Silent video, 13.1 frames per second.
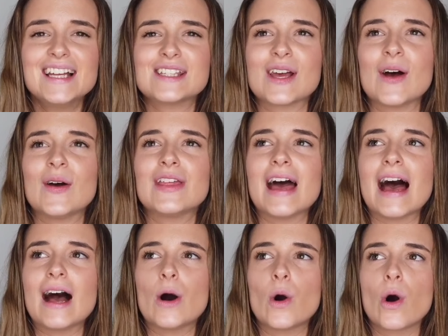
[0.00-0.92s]
So
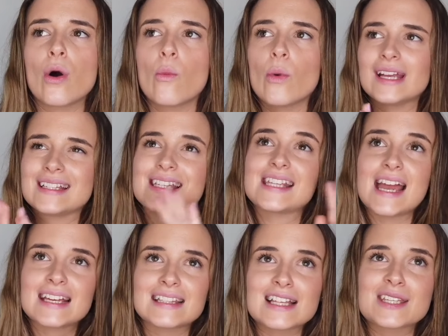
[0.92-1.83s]

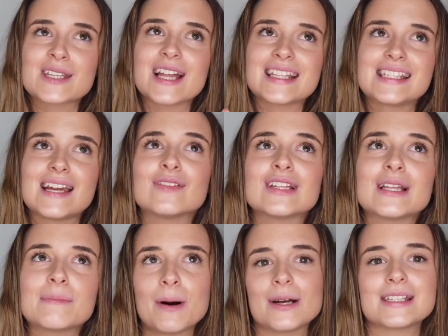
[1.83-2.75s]
that's definitely
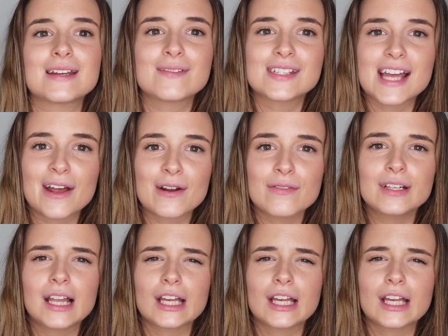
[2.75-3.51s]
the positive side of it.